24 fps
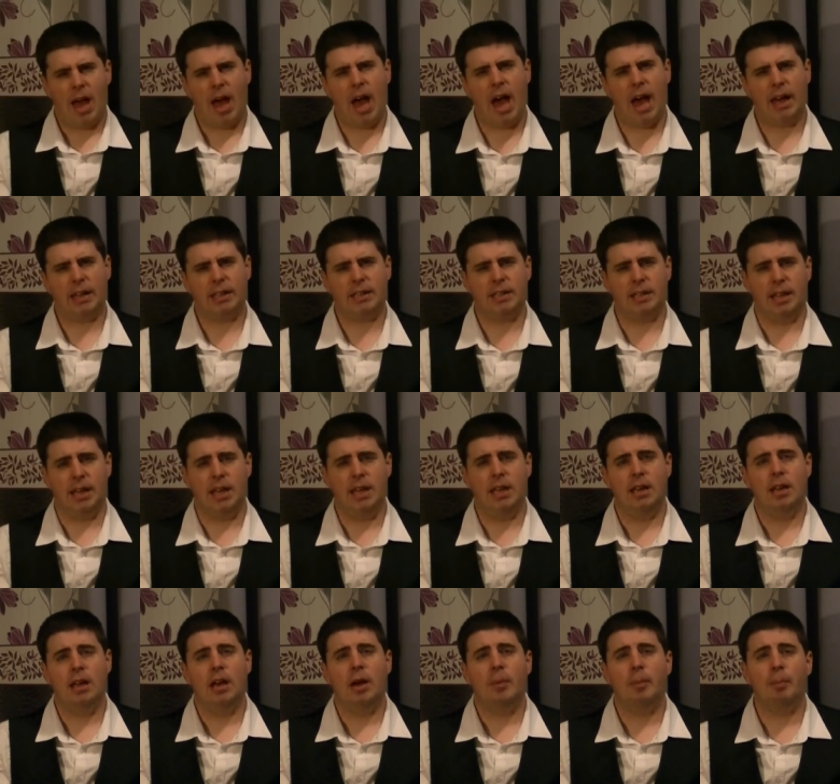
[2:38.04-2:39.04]

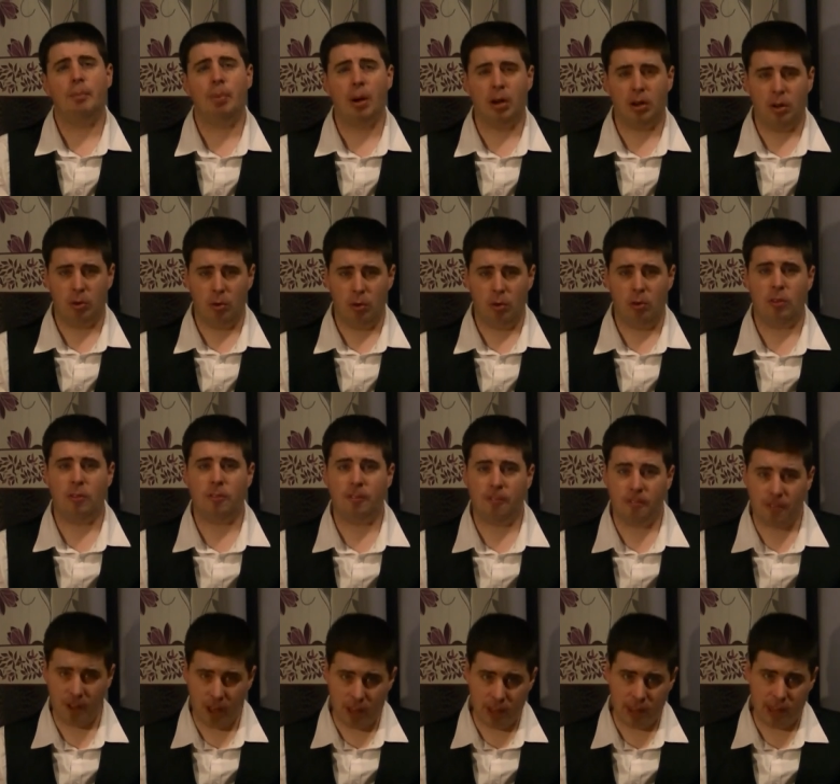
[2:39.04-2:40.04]
Actually, Buckaroo's
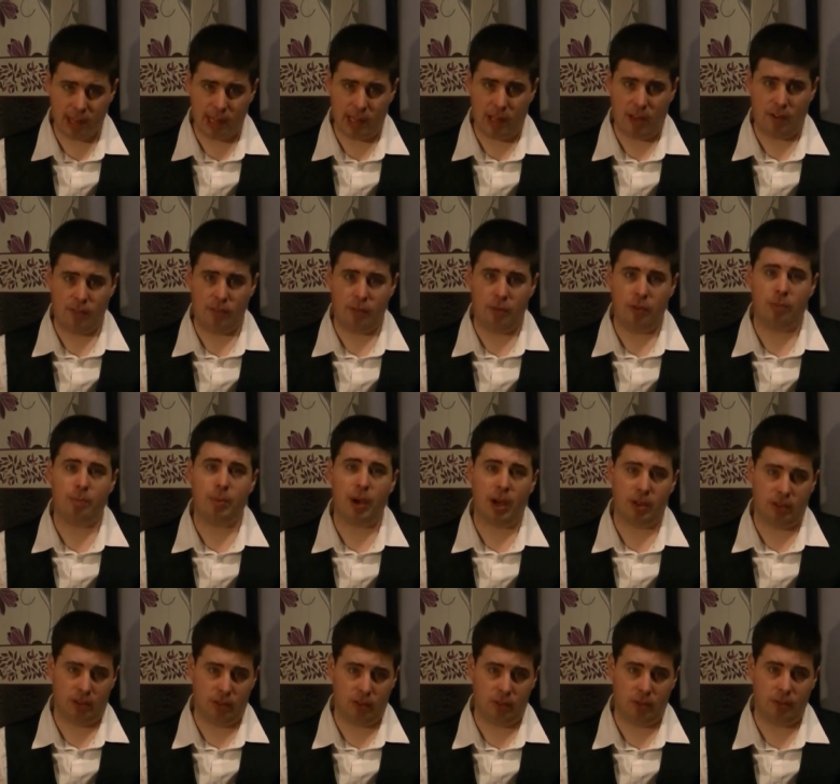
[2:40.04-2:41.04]
first love was
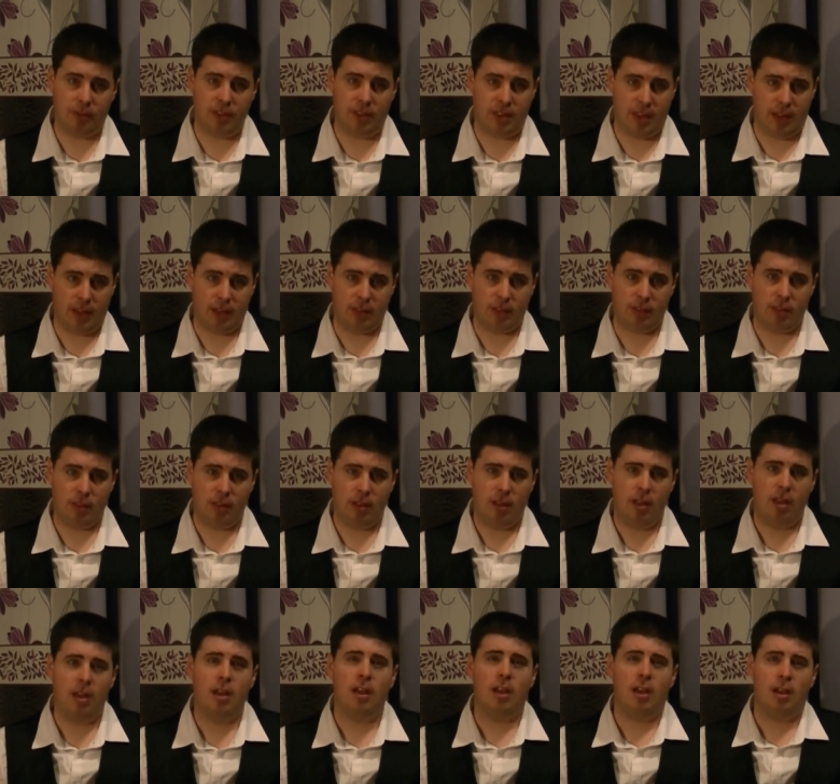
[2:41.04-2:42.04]
particle physics.
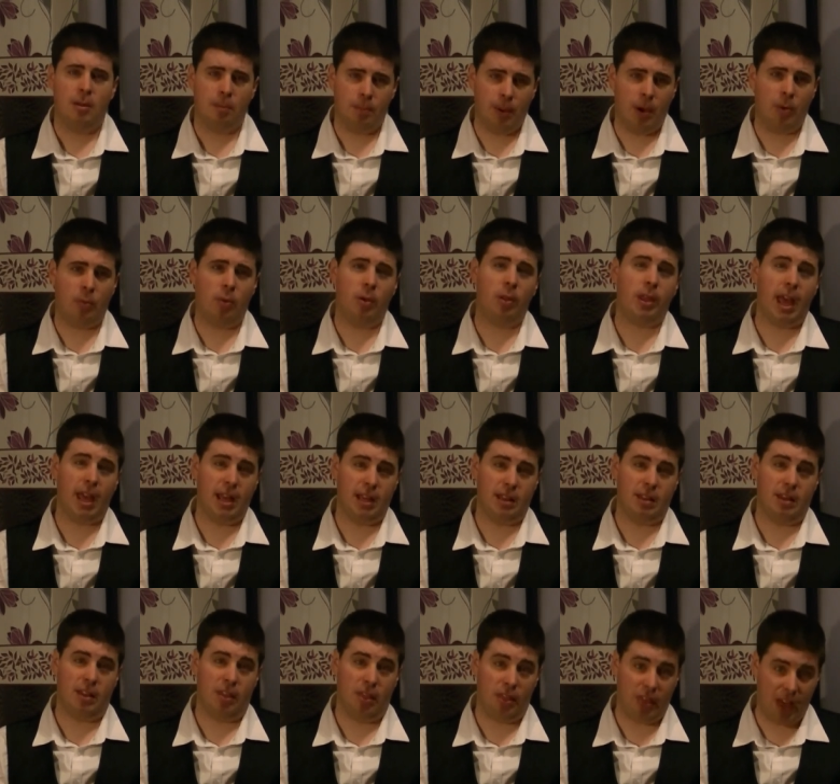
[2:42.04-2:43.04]
But we'll get
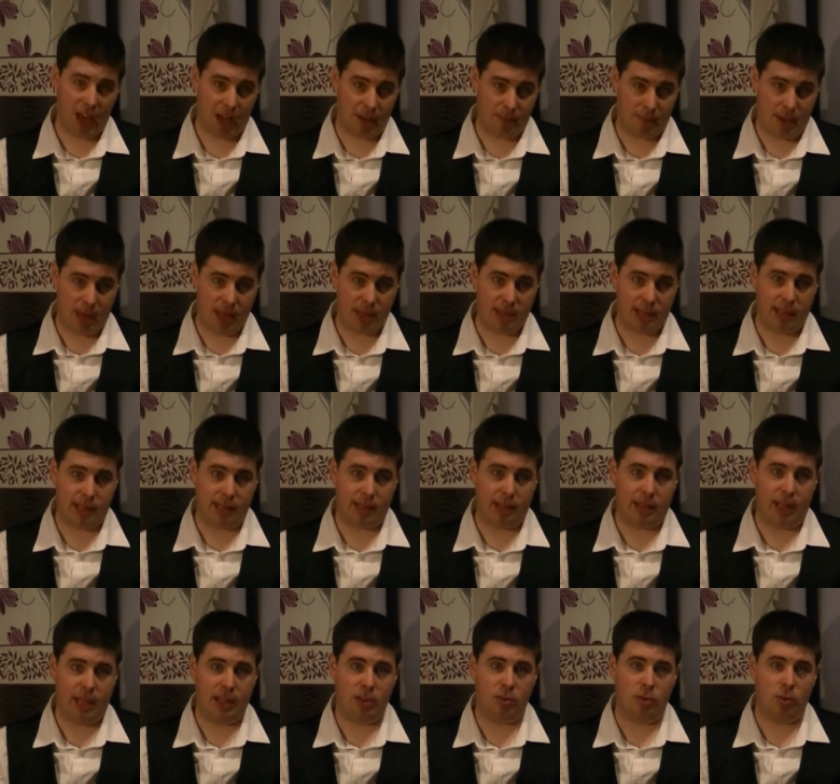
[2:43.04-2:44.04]
into that mess a little
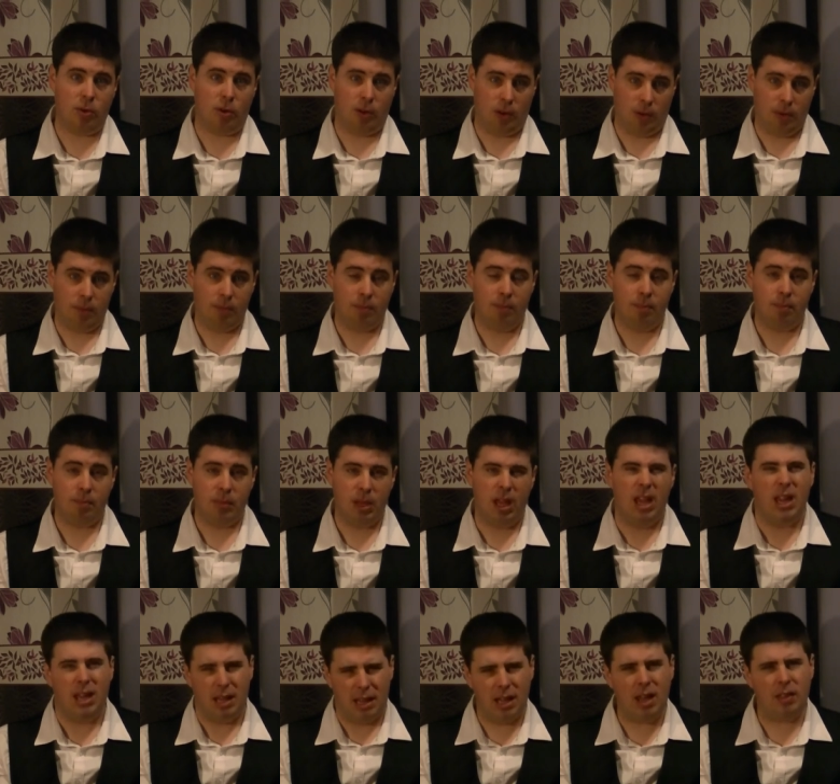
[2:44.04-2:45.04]
later on.
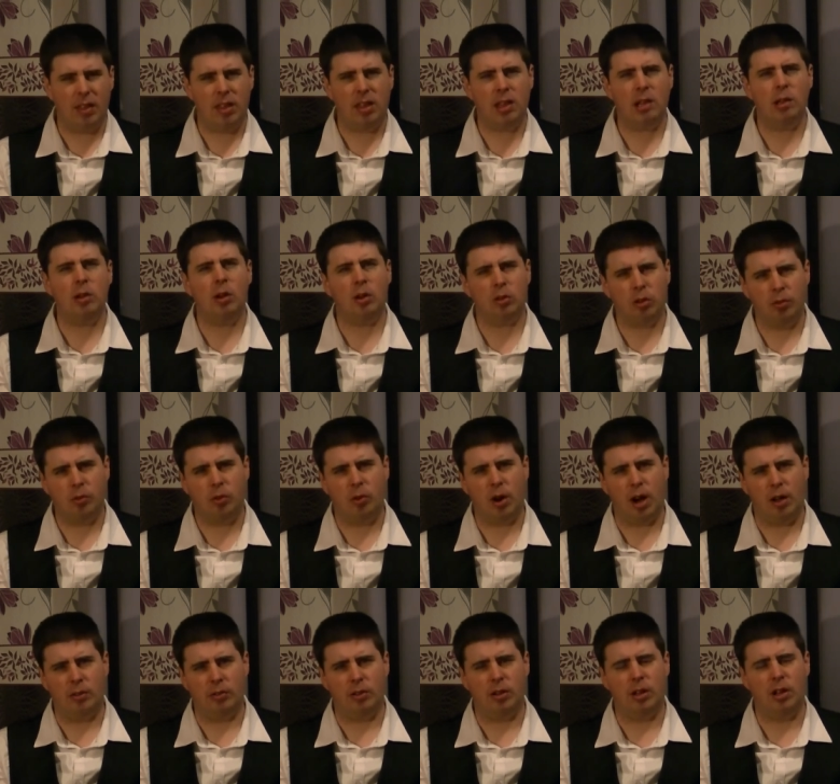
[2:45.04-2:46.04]
Now there's a lot of
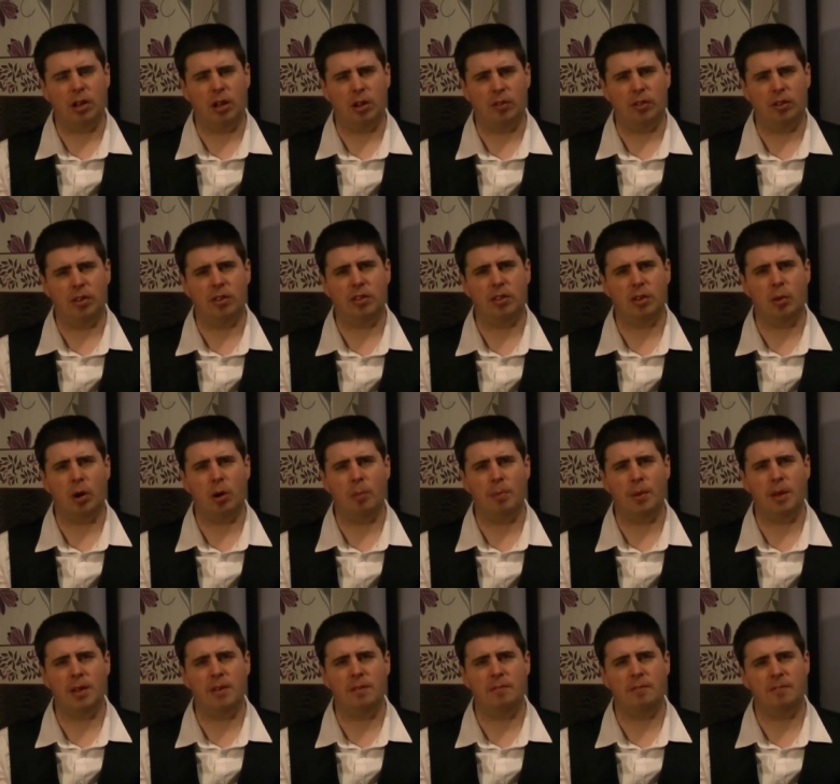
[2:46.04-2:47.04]
ground to cover, so I'll
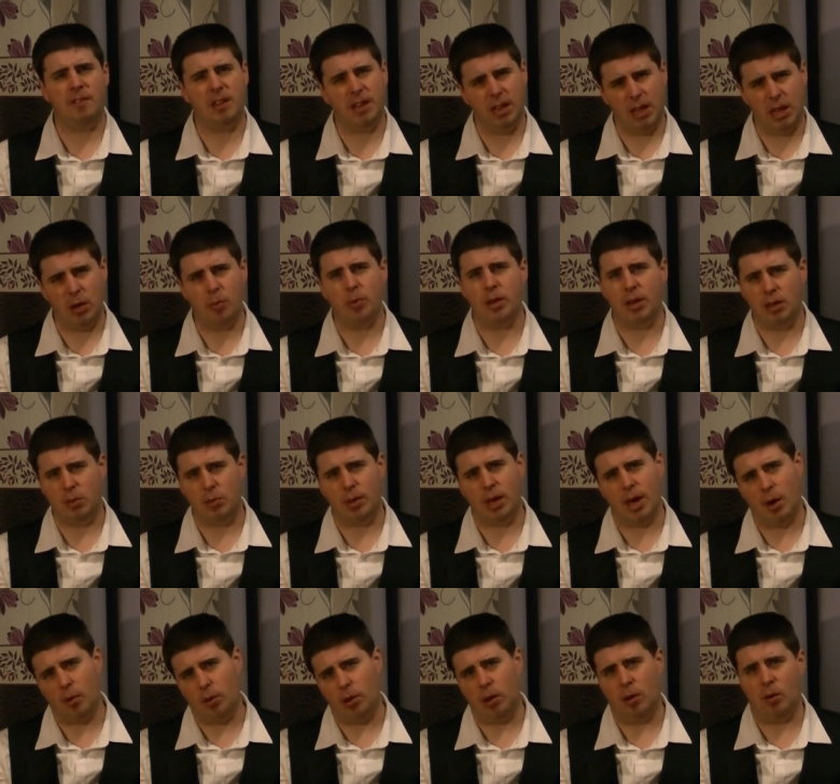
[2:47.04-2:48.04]
be filling you in as we
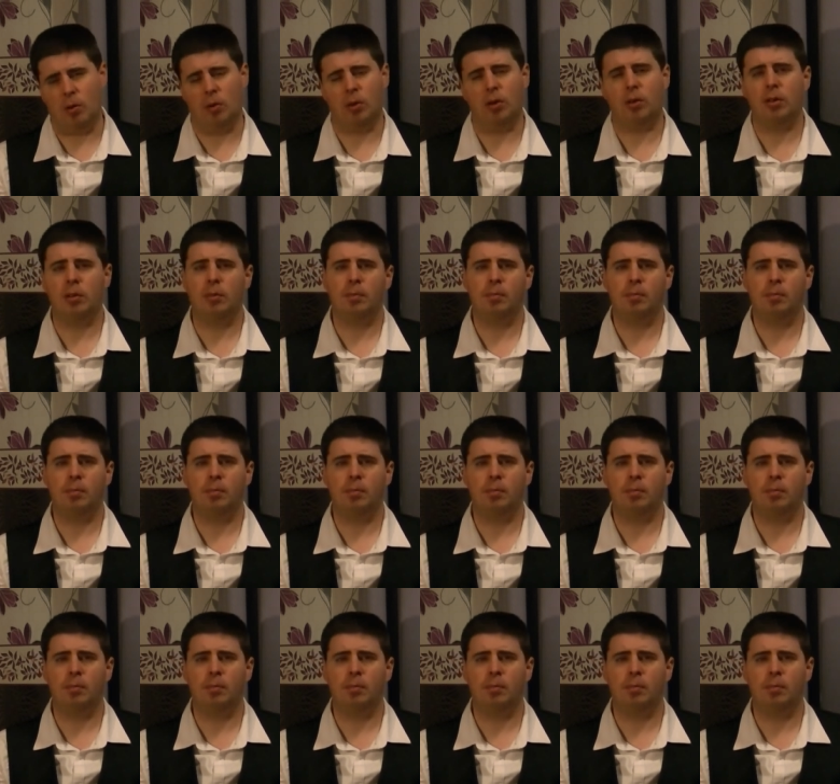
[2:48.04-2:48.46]
go along.